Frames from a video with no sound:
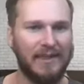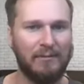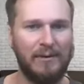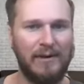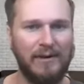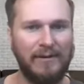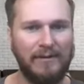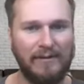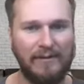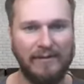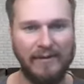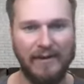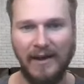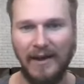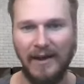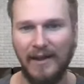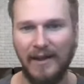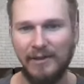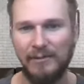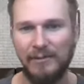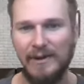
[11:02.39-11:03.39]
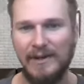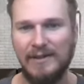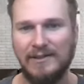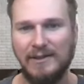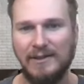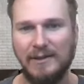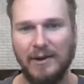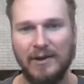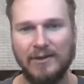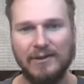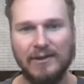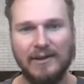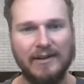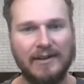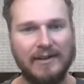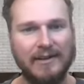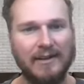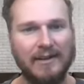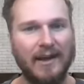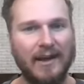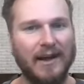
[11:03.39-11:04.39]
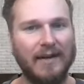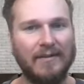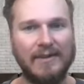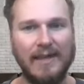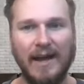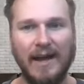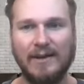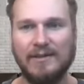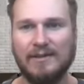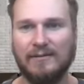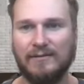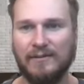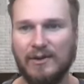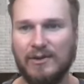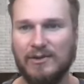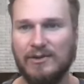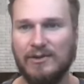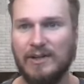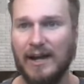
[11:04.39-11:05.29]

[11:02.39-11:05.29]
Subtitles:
200,000 views.